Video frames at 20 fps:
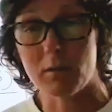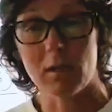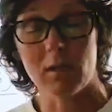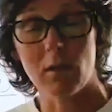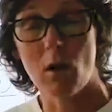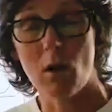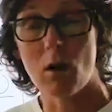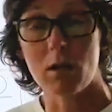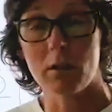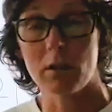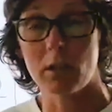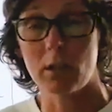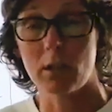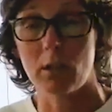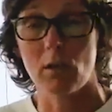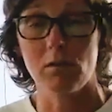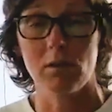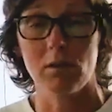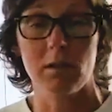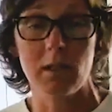It's hard to
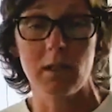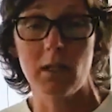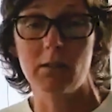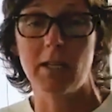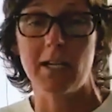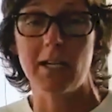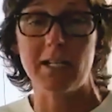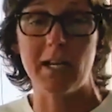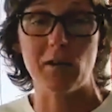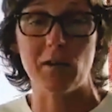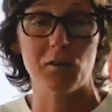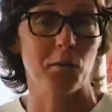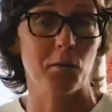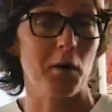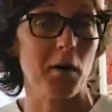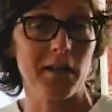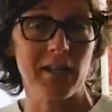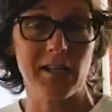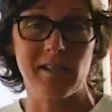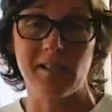close a deal right now. So
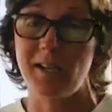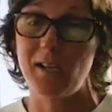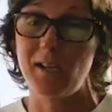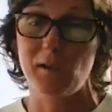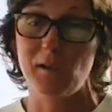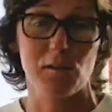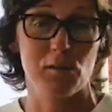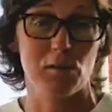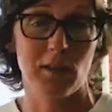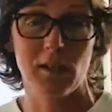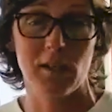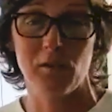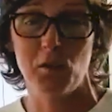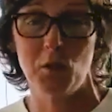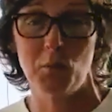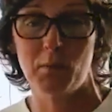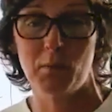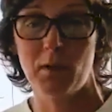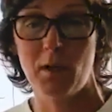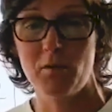all these lenders are like
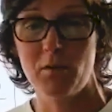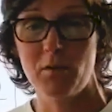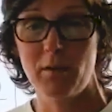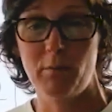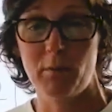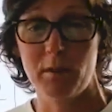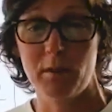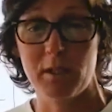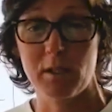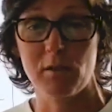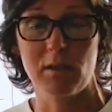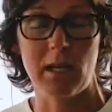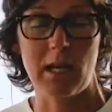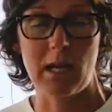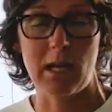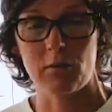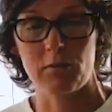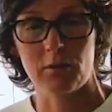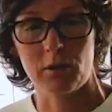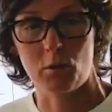super hungry for deals that
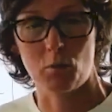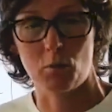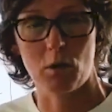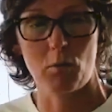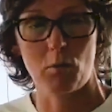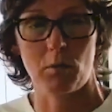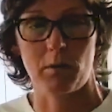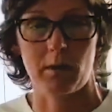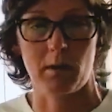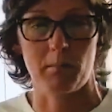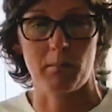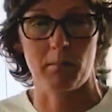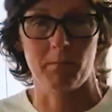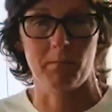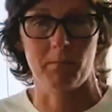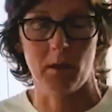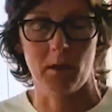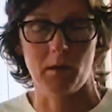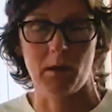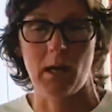actually work with them.
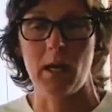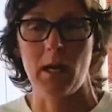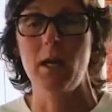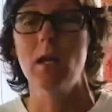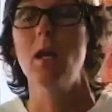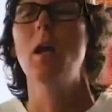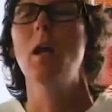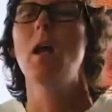Okay.